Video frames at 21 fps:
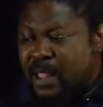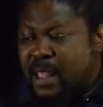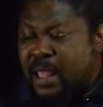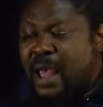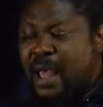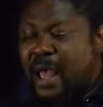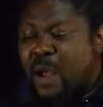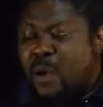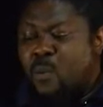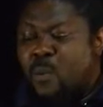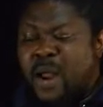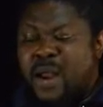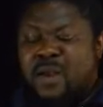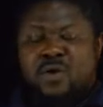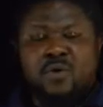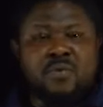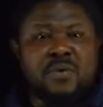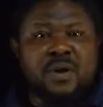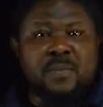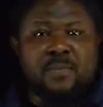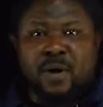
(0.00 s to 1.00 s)
And when
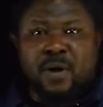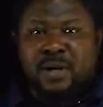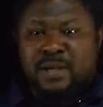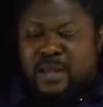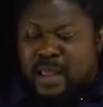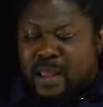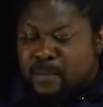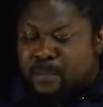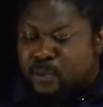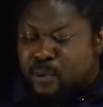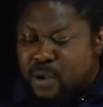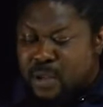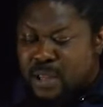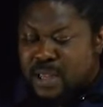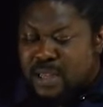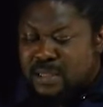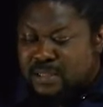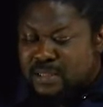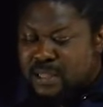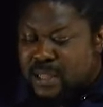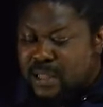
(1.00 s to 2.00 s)
you reboard
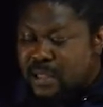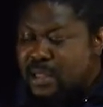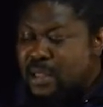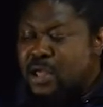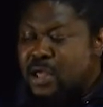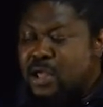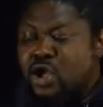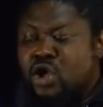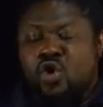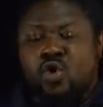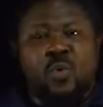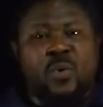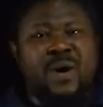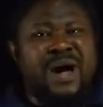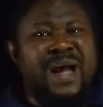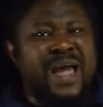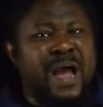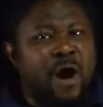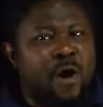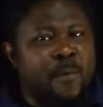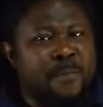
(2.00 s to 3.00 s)
employees, you are
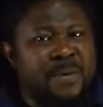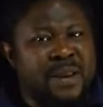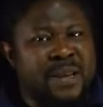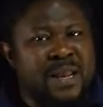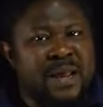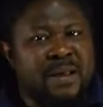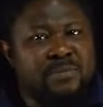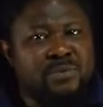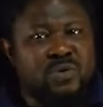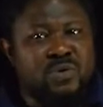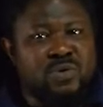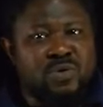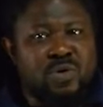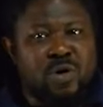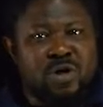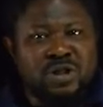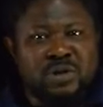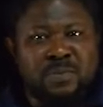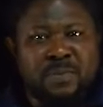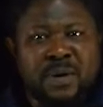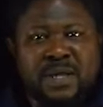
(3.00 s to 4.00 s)
helping them to
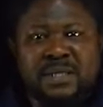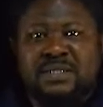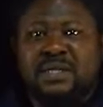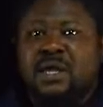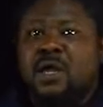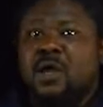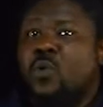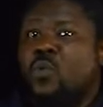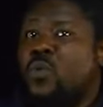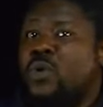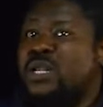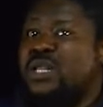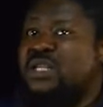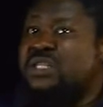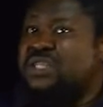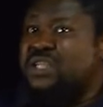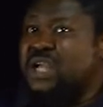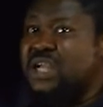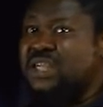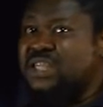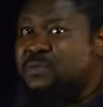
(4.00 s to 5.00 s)
touch base with the
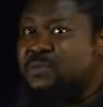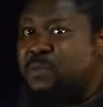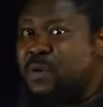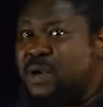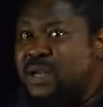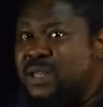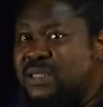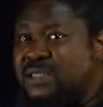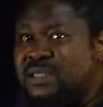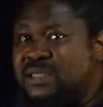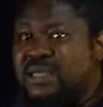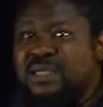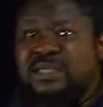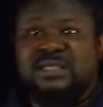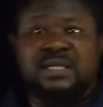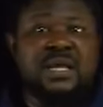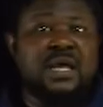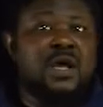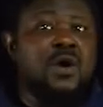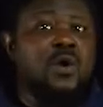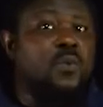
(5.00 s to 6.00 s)
changed policies,
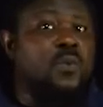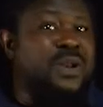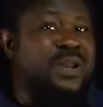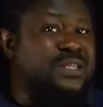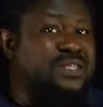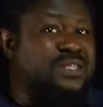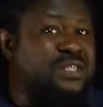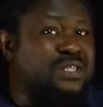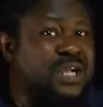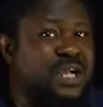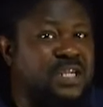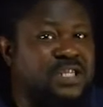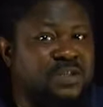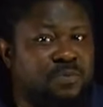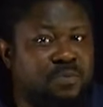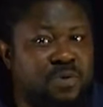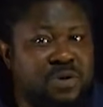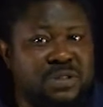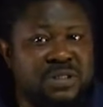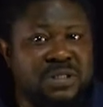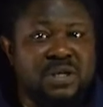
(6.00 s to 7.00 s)
with the changed
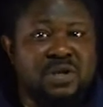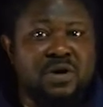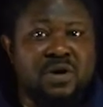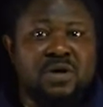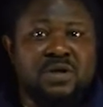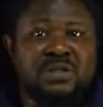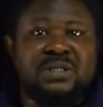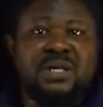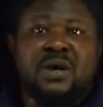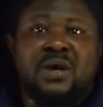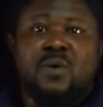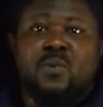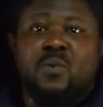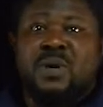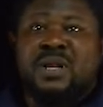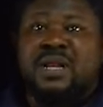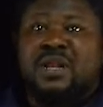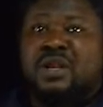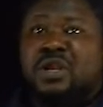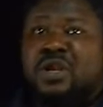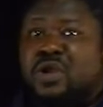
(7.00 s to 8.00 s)
procedures, with
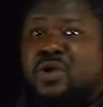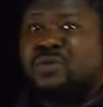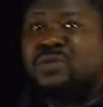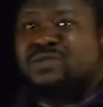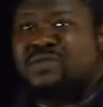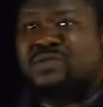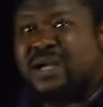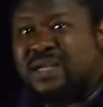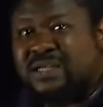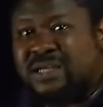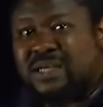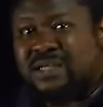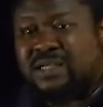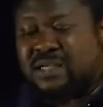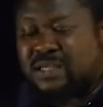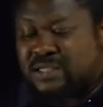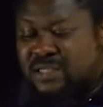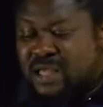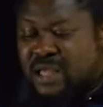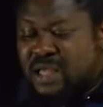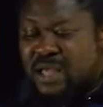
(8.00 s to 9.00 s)
the new
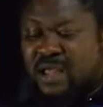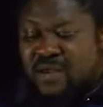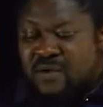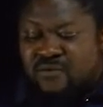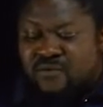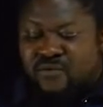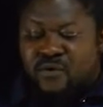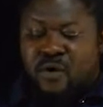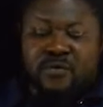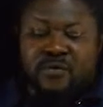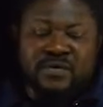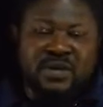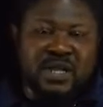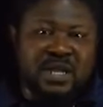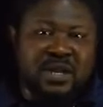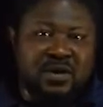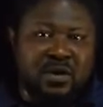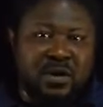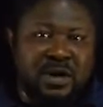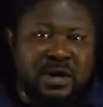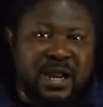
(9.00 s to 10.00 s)
strategies involved in
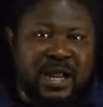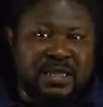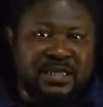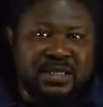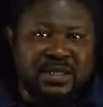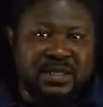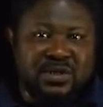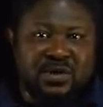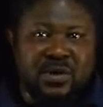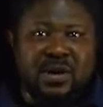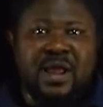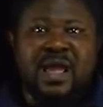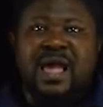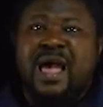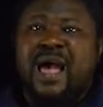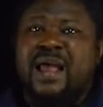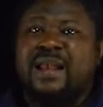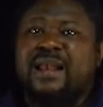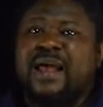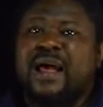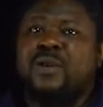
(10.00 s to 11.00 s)
the organization.
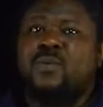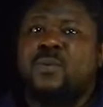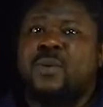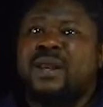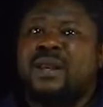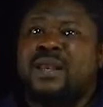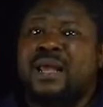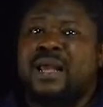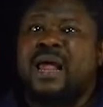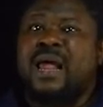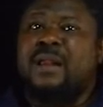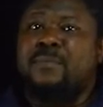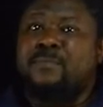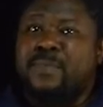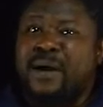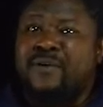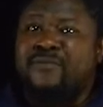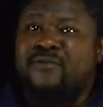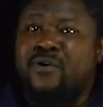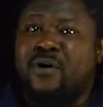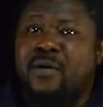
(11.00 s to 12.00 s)
And that way they can
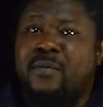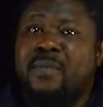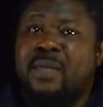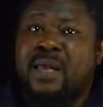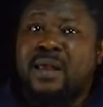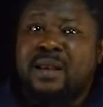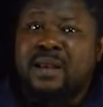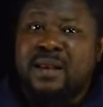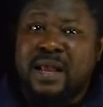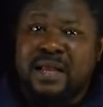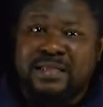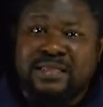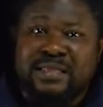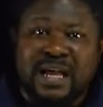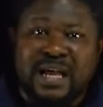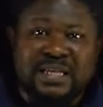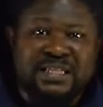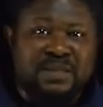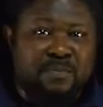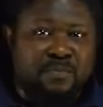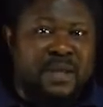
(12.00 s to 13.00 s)
perform their
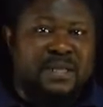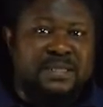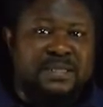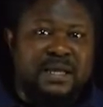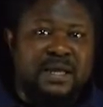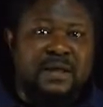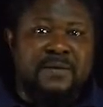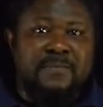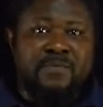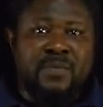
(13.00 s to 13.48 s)
tasks better.